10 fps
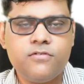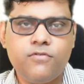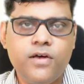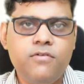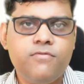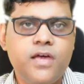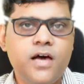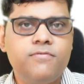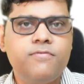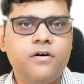So where we
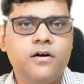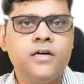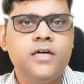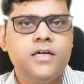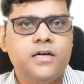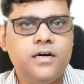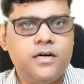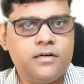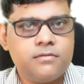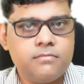have uh,
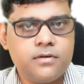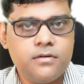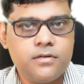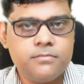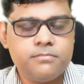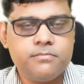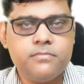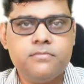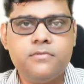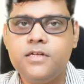uh, uh,
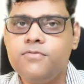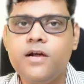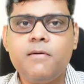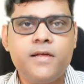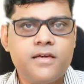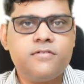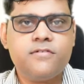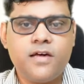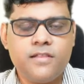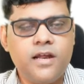different
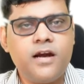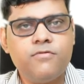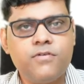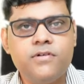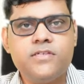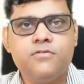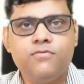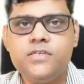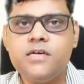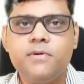applications are there, and we will see
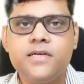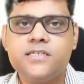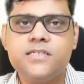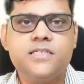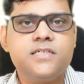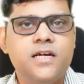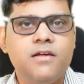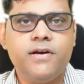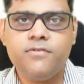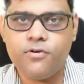which application is
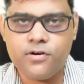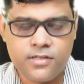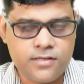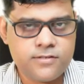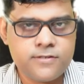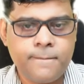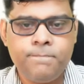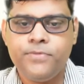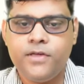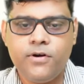relevant for this.
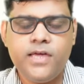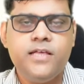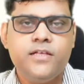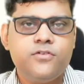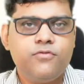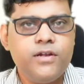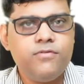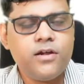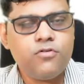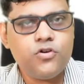Okay, so when
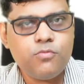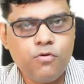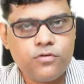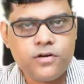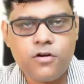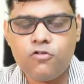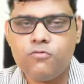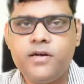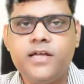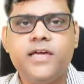we are going to post the
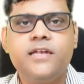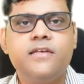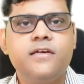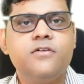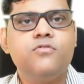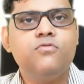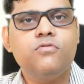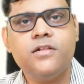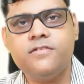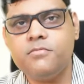document, again, here two
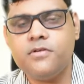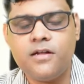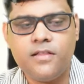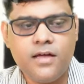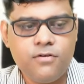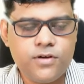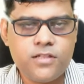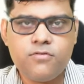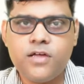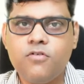concepts are there,
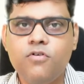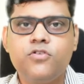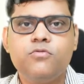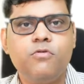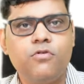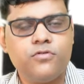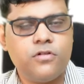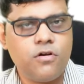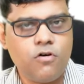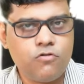whether we are going to post
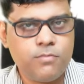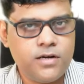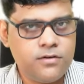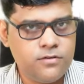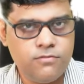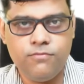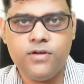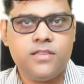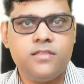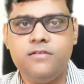the document
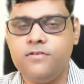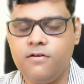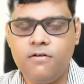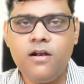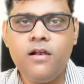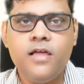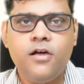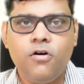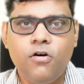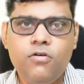with general
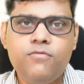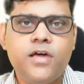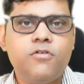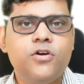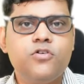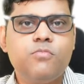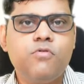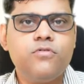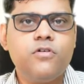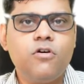or we are going to
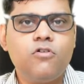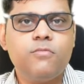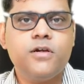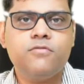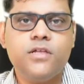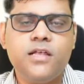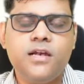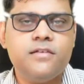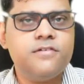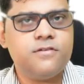post the document with a
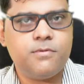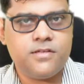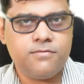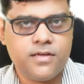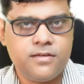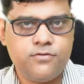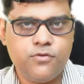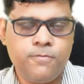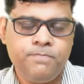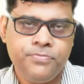ledger specific.
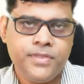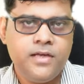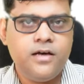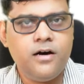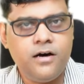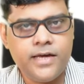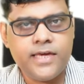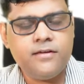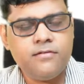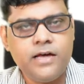So uh,
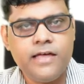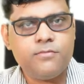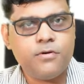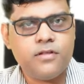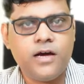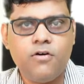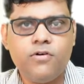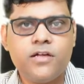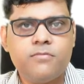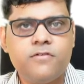again, as per the
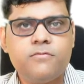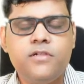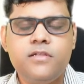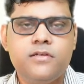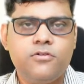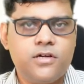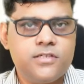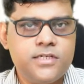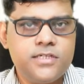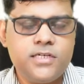accounting principle, your
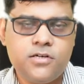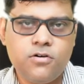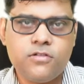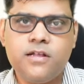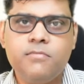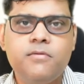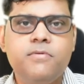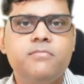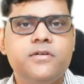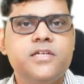consultant or the
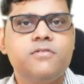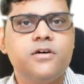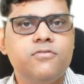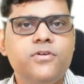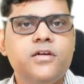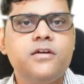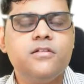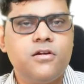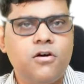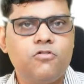developer must have
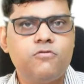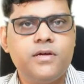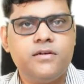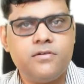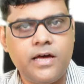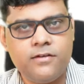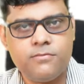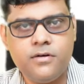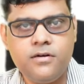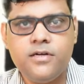configured the document as
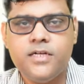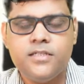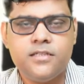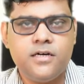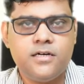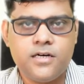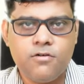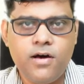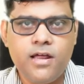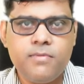per the
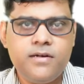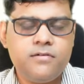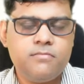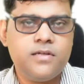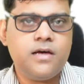requirement.